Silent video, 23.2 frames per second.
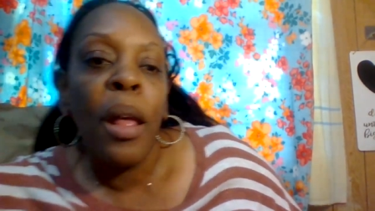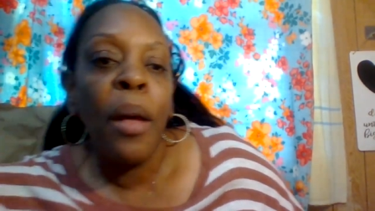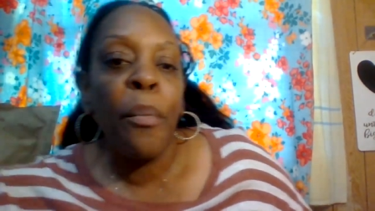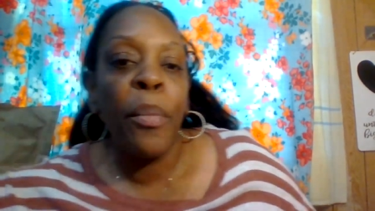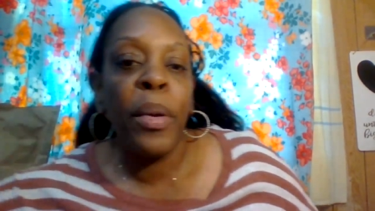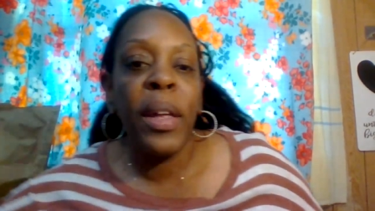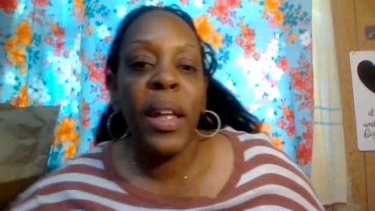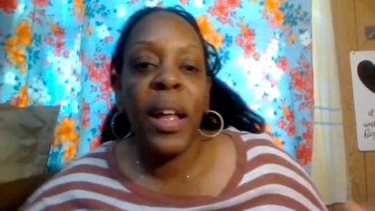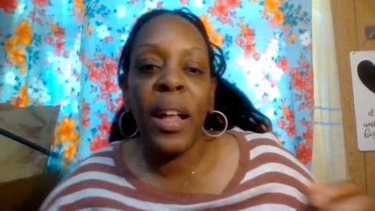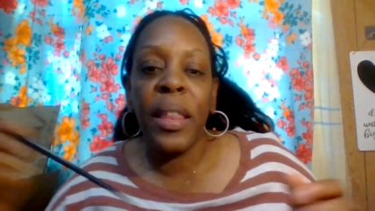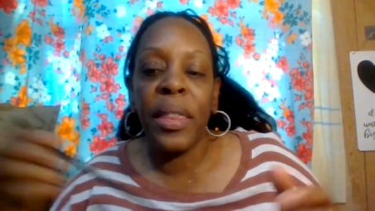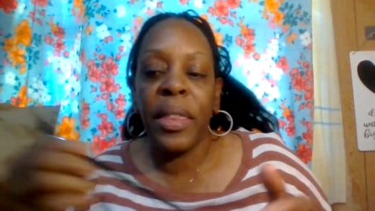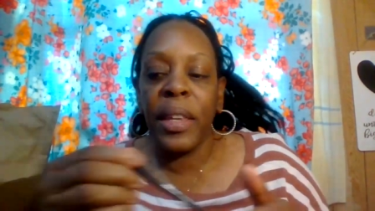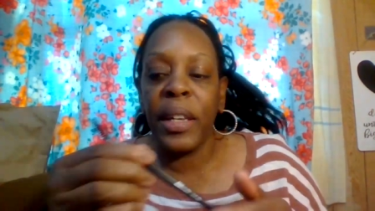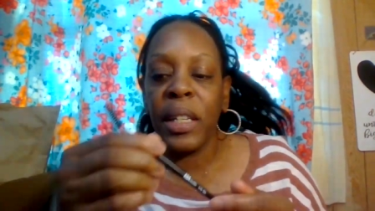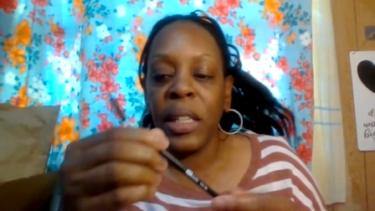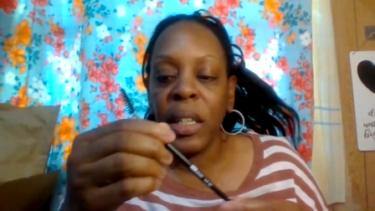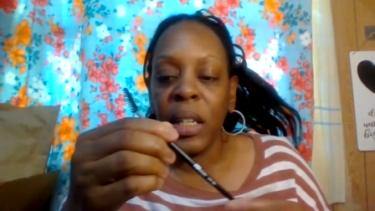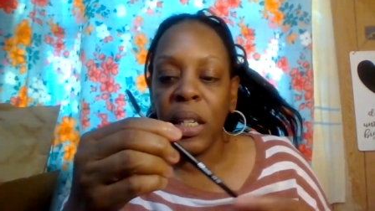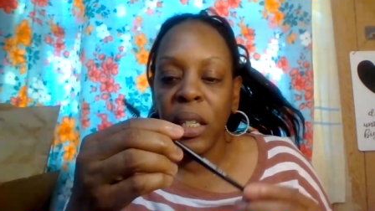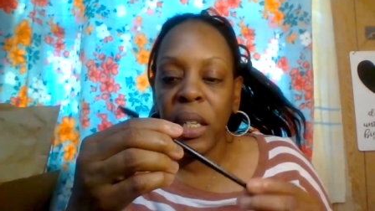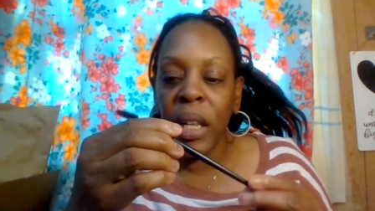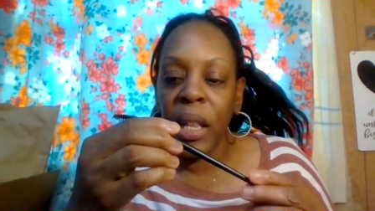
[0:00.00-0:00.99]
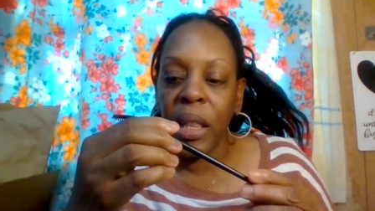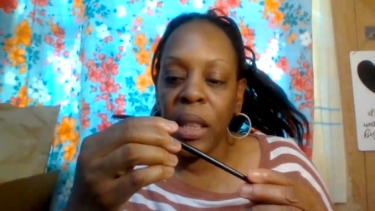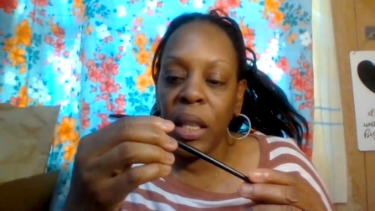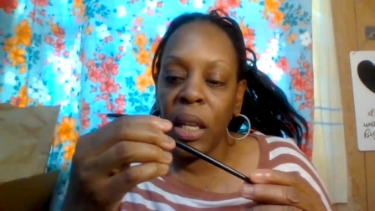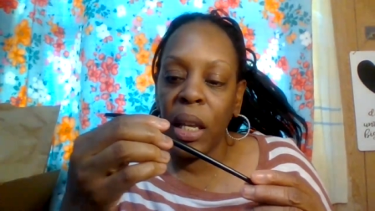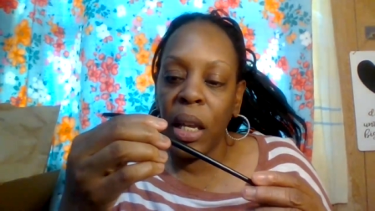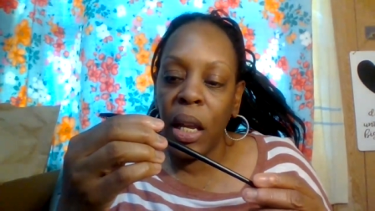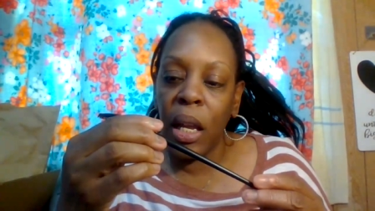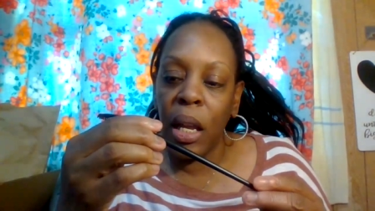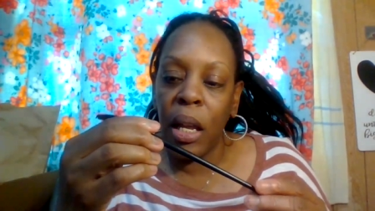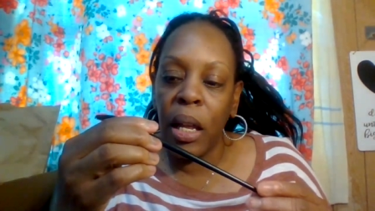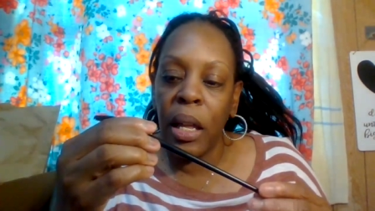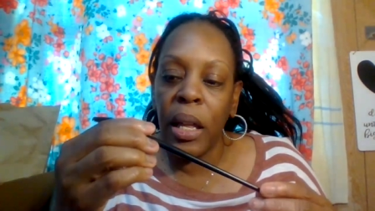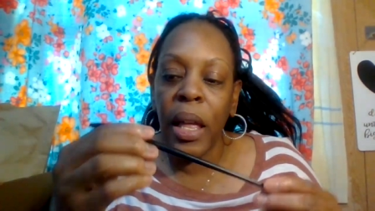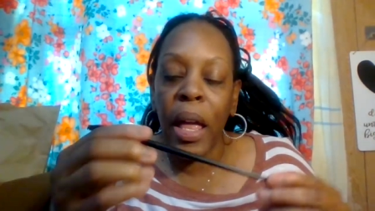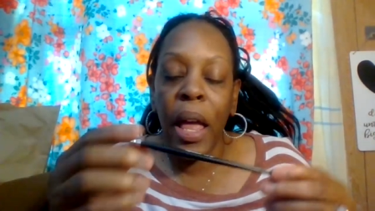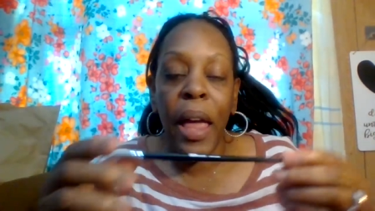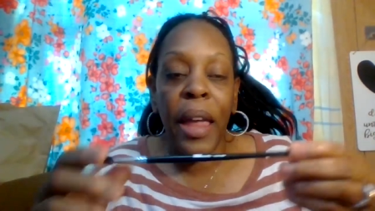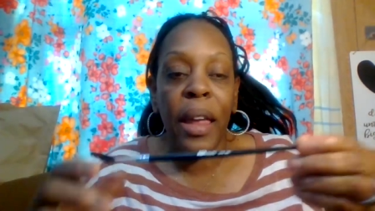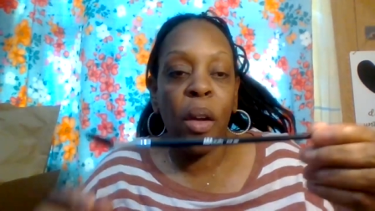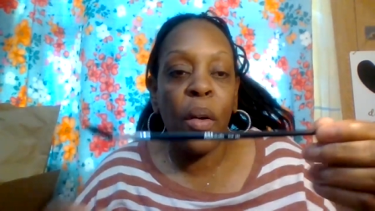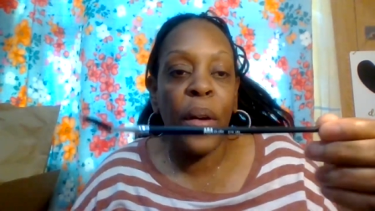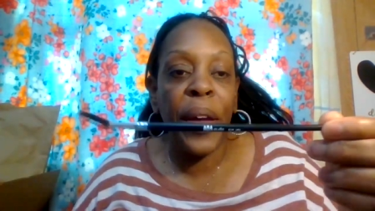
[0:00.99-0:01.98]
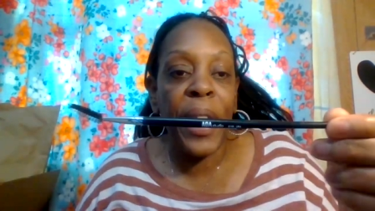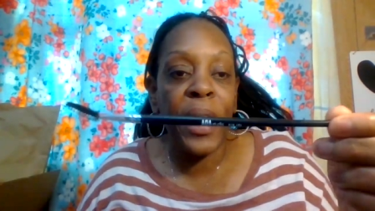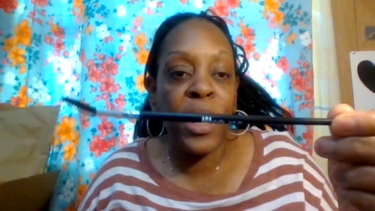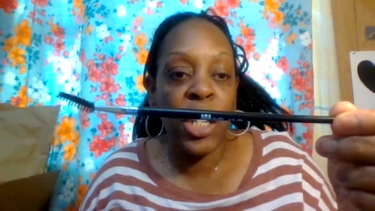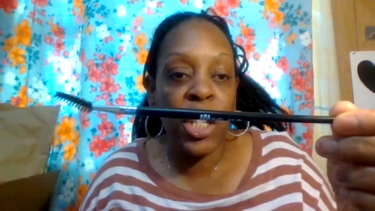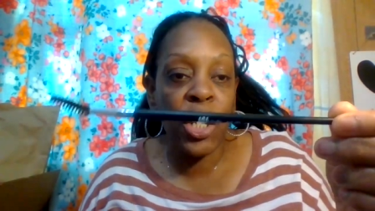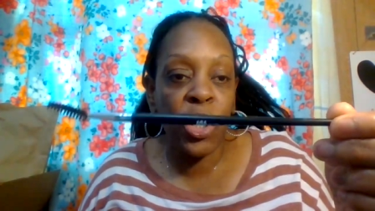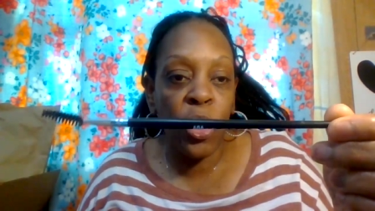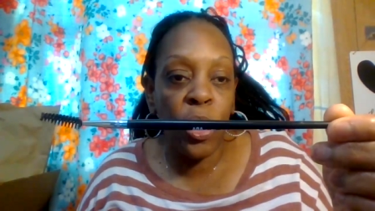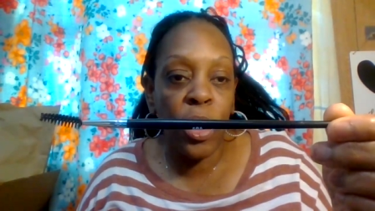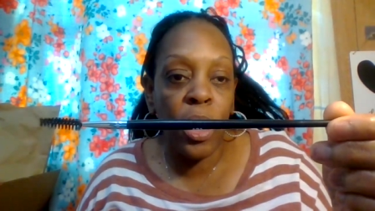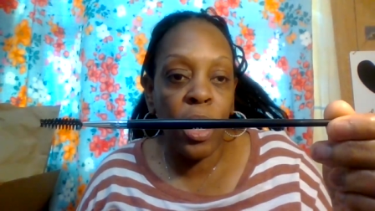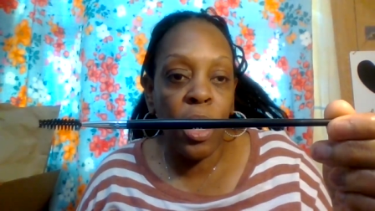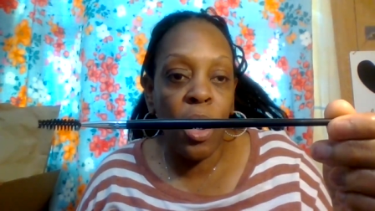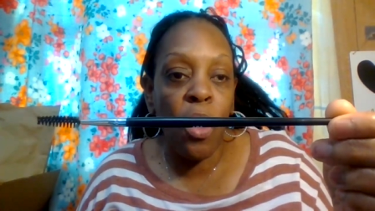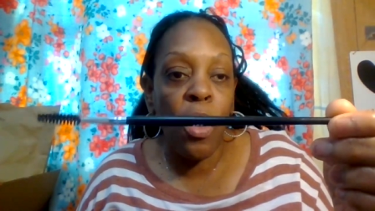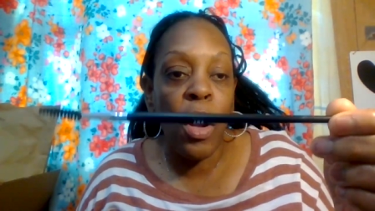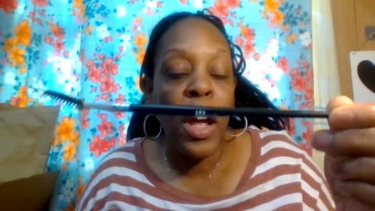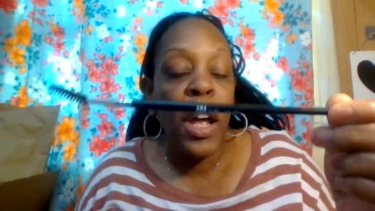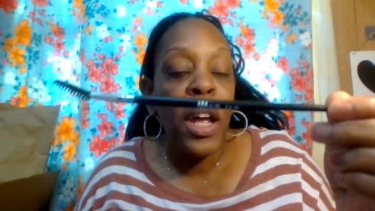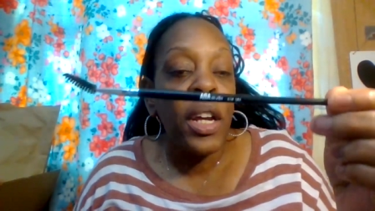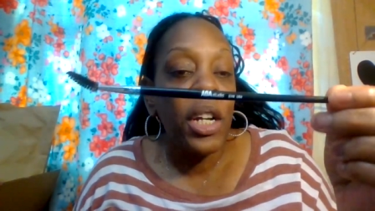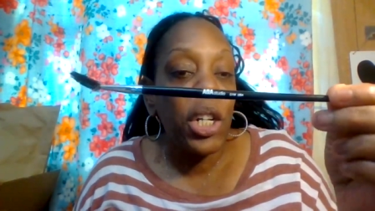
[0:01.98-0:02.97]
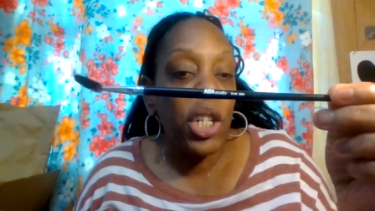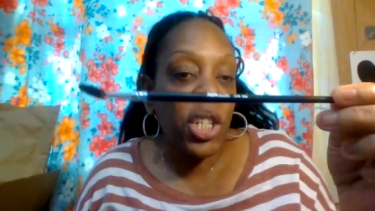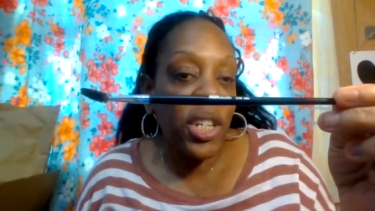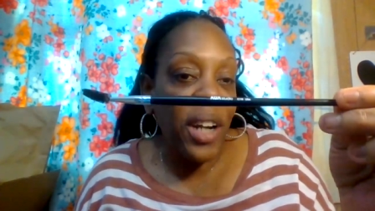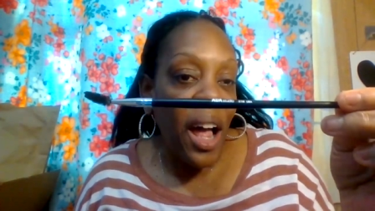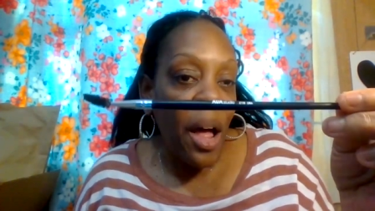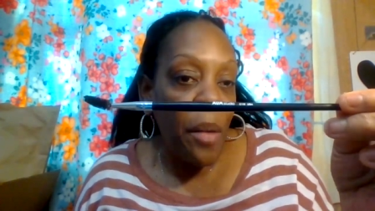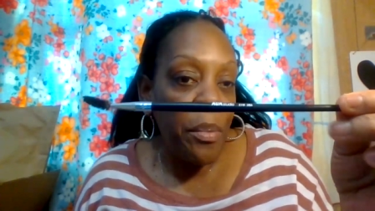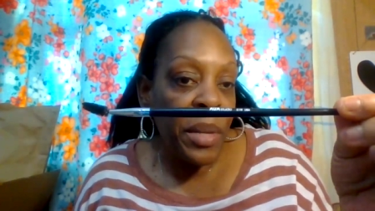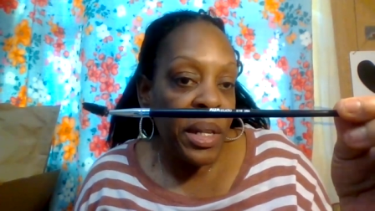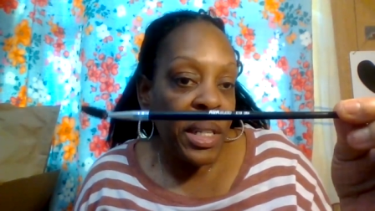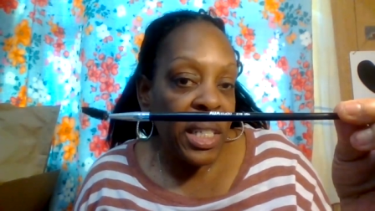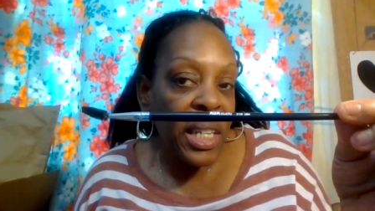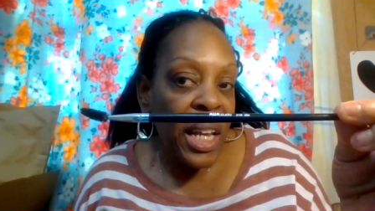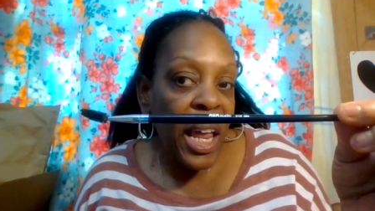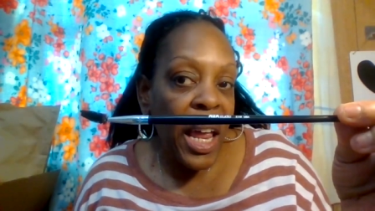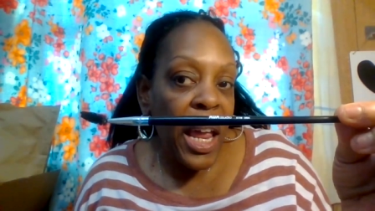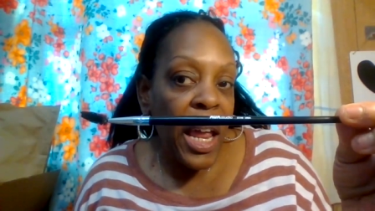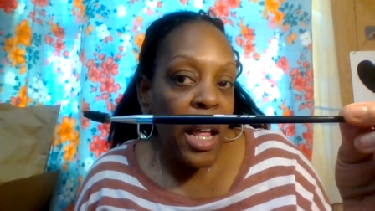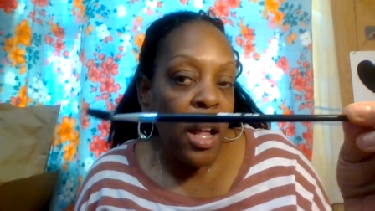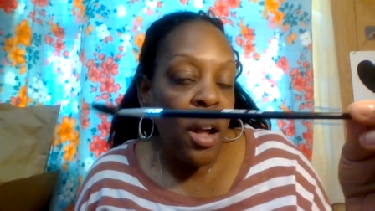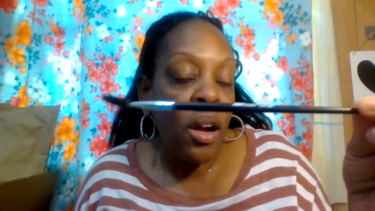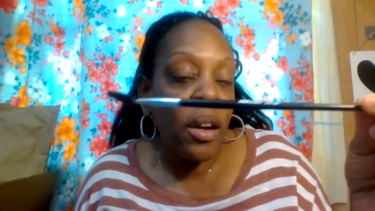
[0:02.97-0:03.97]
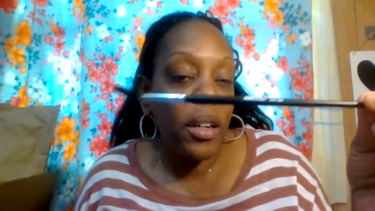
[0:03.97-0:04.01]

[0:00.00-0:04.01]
but yeah, this is the AOA Studio Shop Miss A